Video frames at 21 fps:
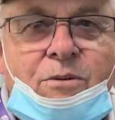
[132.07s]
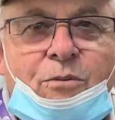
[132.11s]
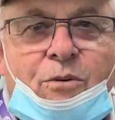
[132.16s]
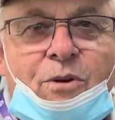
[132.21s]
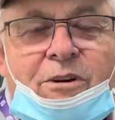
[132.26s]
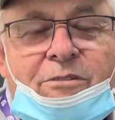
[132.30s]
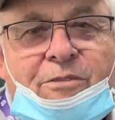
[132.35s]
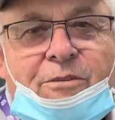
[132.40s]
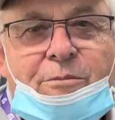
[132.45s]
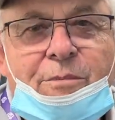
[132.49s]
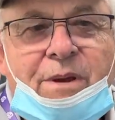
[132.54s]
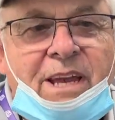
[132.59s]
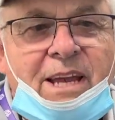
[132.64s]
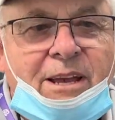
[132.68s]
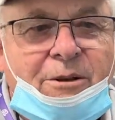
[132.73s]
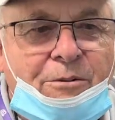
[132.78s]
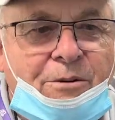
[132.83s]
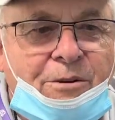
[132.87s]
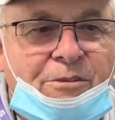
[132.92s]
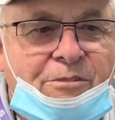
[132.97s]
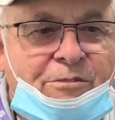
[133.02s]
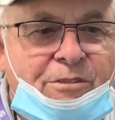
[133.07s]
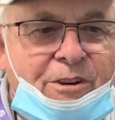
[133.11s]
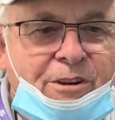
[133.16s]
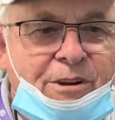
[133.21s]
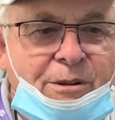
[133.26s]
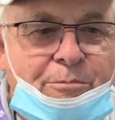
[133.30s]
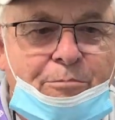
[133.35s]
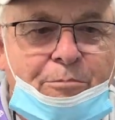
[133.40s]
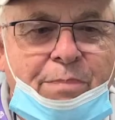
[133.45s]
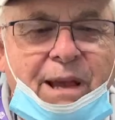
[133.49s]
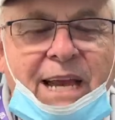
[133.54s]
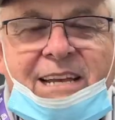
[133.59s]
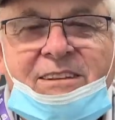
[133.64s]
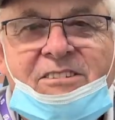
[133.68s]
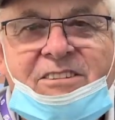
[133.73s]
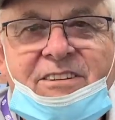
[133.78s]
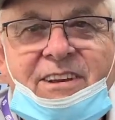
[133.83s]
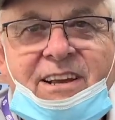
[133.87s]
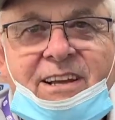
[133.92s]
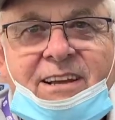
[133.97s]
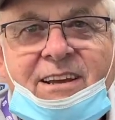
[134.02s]
Well, for me, it was very
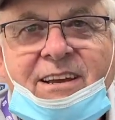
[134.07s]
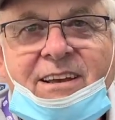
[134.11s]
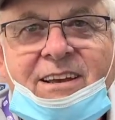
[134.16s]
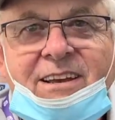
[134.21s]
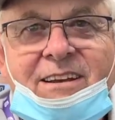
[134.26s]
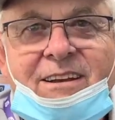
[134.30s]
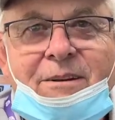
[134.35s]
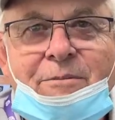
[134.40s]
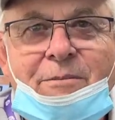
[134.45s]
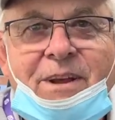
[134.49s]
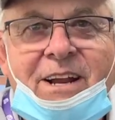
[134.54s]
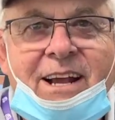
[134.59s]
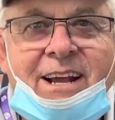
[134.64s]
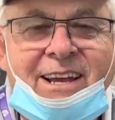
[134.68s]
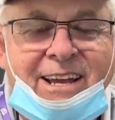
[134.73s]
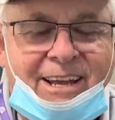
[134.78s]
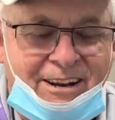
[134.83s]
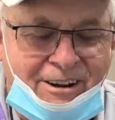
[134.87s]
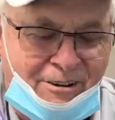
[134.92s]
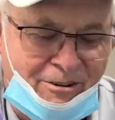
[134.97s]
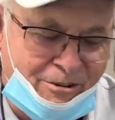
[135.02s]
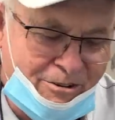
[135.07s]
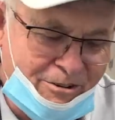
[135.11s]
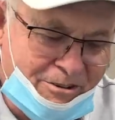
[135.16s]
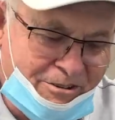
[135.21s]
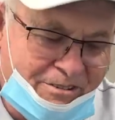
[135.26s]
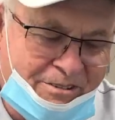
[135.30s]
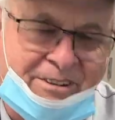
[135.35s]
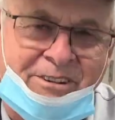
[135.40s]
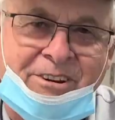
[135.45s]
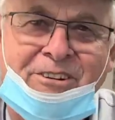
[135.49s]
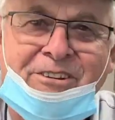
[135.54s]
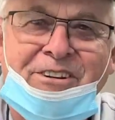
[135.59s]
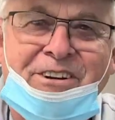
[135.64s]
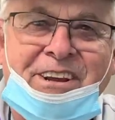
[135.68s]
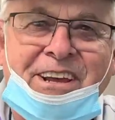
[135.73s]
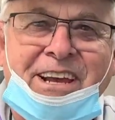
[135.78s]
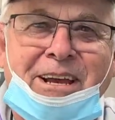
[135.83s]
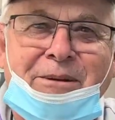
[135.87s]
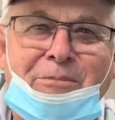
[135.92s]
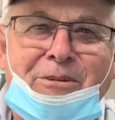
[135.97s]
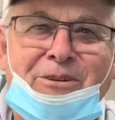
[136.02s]
basic. I mean, I had an old
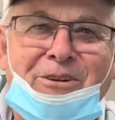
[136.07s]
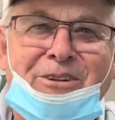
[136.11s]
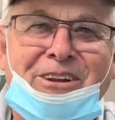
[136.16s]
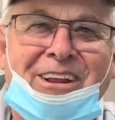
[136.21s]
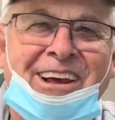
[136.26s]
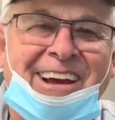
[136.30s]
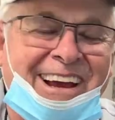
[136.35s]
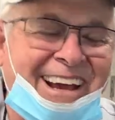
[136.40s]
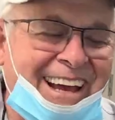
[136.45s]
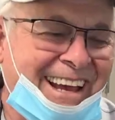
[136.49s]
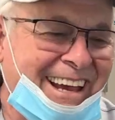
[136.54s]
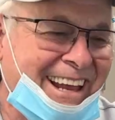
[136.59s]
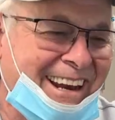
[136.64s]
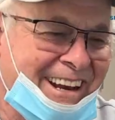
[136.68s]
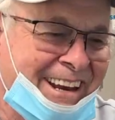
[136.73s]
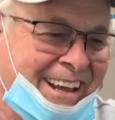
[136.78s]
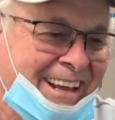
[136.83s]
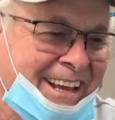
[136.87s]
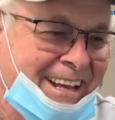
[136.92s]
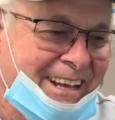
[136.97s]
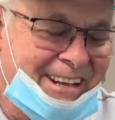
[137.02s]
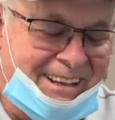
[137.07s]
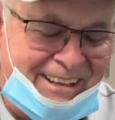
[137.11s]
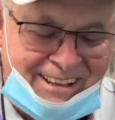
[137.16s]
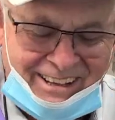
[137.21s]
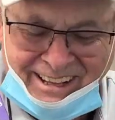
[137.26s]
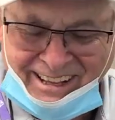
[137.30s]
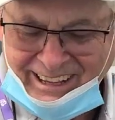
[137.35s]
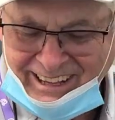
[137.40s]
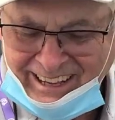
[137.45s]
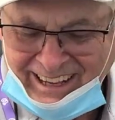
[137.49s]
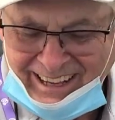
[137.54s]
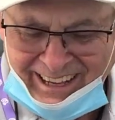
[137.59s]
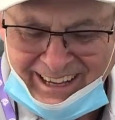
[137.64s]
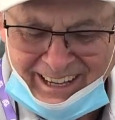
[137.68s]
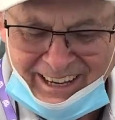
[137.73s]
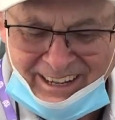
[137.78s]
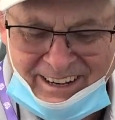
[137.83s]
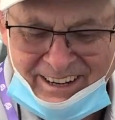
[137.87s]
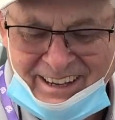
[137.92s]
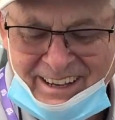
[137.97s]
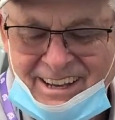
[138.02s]
turntable. I
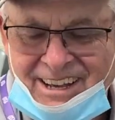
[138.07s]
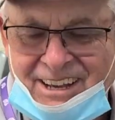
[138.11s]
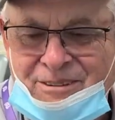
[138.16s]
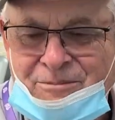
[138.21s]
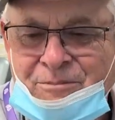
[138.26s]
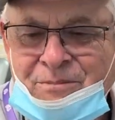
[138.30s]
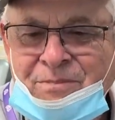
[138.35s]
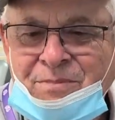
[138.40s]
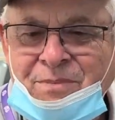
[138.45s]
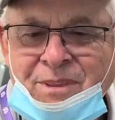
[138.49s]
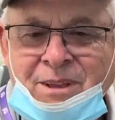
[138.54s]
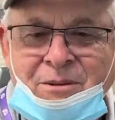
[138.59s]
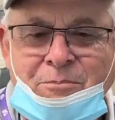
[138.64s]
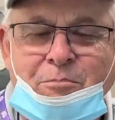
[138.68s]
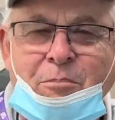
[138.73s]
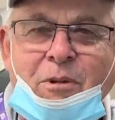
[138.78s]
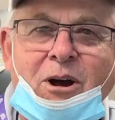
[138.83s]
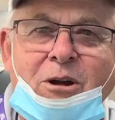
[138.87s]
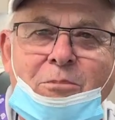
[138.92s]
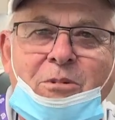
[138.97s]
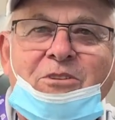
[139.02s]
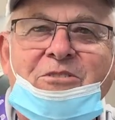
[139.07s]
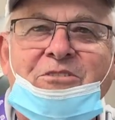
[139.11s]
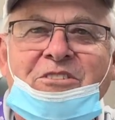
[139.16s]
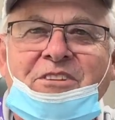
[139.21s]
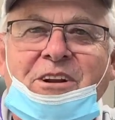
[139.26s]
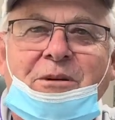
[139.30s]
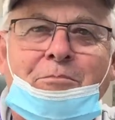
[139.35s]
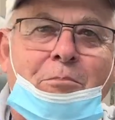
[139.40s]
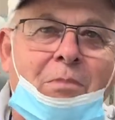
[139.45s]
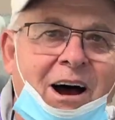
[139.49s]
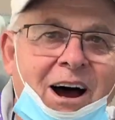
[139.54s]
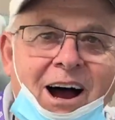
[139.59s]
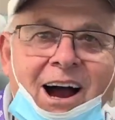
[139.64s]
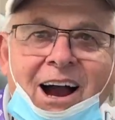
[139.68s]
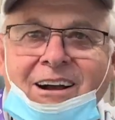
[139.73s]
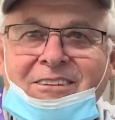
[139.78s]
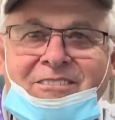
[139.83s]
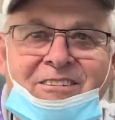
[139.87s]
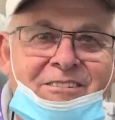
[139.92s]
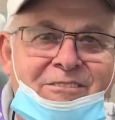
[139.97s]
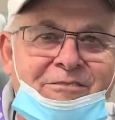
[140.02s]
had marbles in a
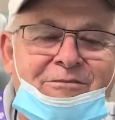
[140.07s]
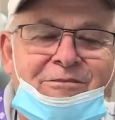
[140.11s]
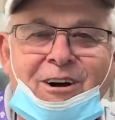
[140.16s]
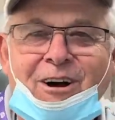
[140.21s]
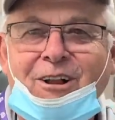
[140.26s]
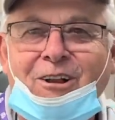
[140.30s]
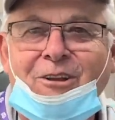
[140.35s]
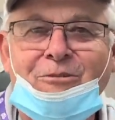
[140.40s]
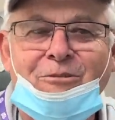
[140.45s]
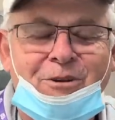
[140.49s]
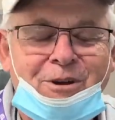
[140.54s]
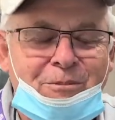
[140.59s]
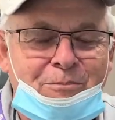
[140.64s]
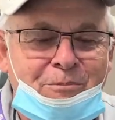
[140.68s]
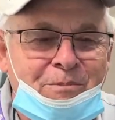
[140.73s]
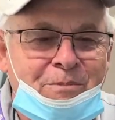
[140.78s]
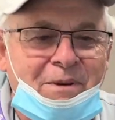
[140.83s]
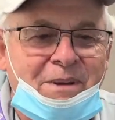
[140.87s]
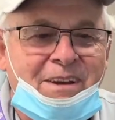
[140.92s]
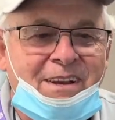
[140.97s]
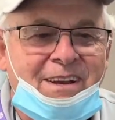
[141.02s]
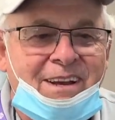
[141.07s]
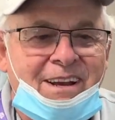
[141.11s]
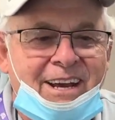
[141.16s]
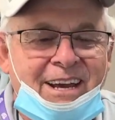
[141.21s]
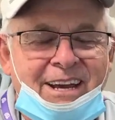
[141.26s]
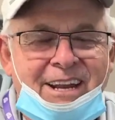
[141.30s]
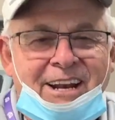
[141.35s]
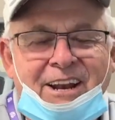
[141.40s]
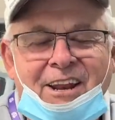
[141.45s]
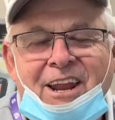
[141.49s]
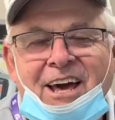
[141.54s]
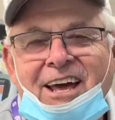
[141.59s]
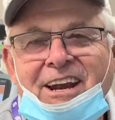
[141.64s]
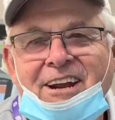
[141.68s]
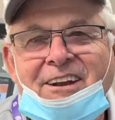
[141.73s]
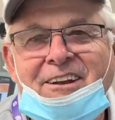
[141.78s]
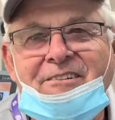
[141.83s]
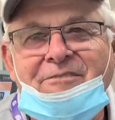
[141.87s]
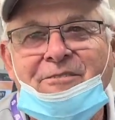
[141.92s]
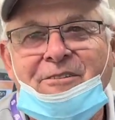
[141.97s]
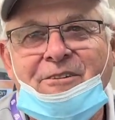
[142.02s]
box and follow them. I had a lot
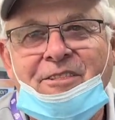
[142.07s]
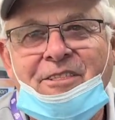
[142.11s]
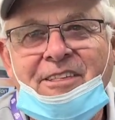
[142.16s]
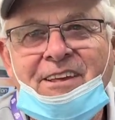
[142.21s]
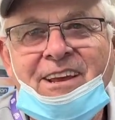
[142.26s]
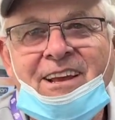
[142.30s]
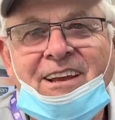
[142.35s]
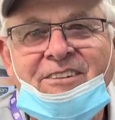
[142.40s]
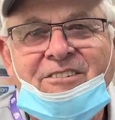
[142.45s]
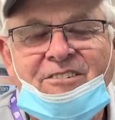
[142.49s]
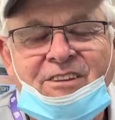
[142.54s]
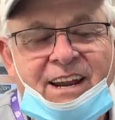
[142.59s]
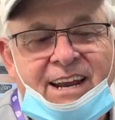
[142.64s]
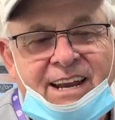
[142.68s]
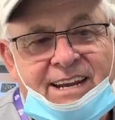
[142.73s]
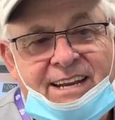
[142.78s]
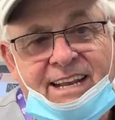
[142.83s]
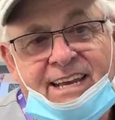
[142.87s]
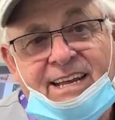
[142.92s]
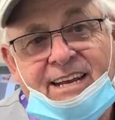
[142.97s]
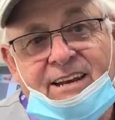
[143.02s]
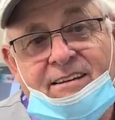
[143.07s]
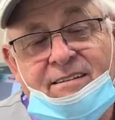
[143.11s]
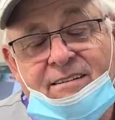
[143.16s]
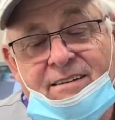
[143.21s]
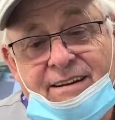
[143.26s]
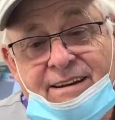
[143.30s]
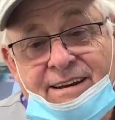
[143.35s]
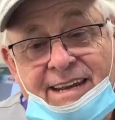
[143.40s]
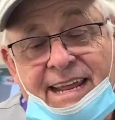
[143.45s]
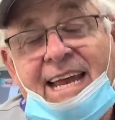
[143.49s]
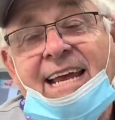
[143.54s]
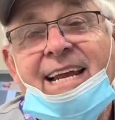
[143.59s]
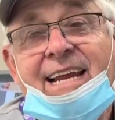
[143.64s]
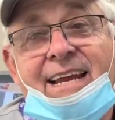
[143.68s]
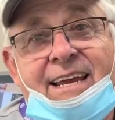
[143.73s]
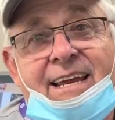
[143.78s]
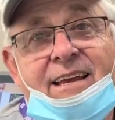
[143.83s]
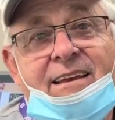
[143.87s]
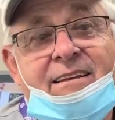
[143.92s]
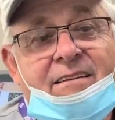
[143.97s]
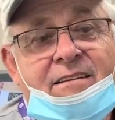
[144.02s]
of different things that I did
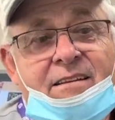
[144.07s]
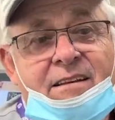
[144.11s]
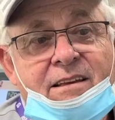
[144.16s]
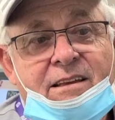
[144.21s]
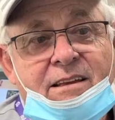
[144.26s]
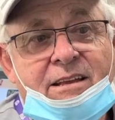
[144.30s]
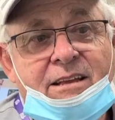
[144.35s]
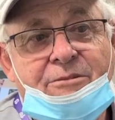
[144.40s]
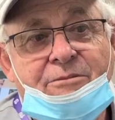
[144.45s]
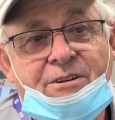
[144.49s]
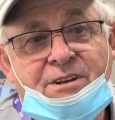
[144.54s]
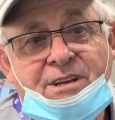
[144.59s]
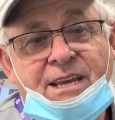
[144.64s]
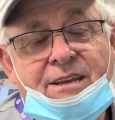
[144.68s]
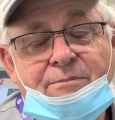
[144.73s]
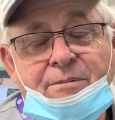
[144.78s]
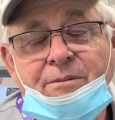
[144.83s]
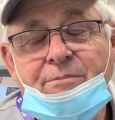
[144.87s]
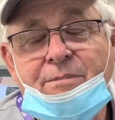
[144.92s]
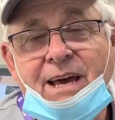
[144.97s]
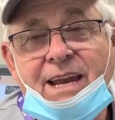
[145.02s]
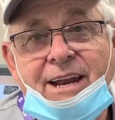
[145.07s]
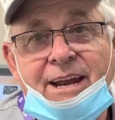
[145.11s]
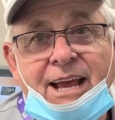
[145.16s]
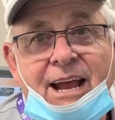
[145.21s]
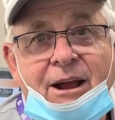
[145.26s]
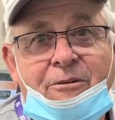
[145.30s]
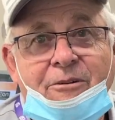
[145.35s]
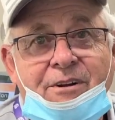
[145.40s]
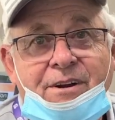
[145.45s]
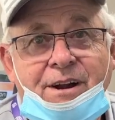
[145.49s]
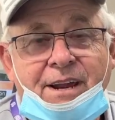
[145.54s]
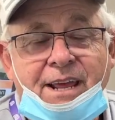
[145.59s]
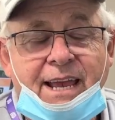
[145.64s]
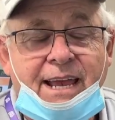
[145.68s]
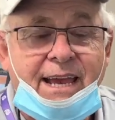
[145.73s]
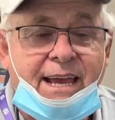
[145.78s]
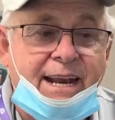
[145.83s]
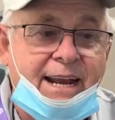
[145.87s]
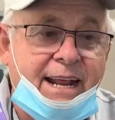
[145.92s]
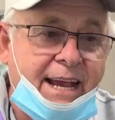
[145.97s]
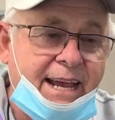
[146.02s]
daily. It would take me about an hour a day,
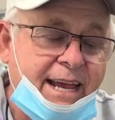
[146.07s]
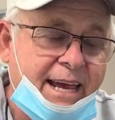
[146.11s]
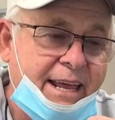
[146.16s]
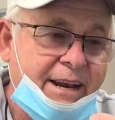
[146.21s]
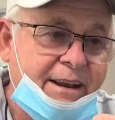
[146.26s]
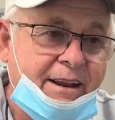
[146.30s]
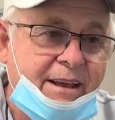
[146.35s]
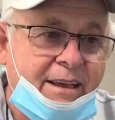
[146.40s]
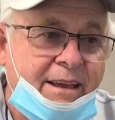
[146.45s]
and I had